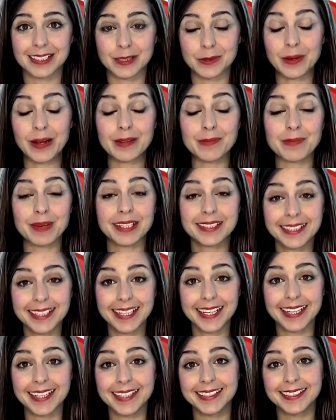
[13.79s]
Well,
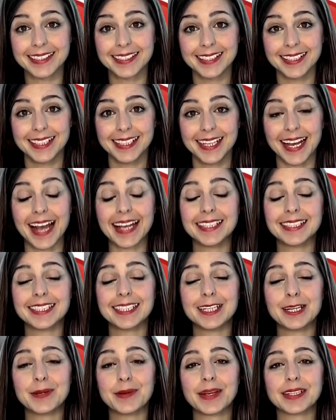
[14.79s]
basically,
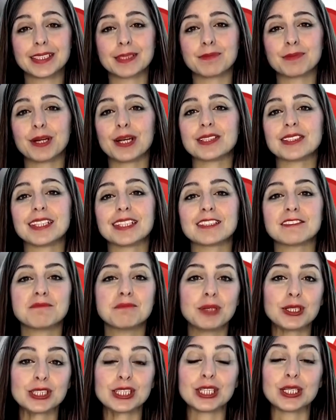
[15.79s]
SEO is the process of
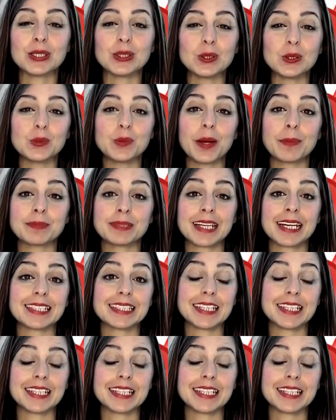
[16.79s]
pushing your website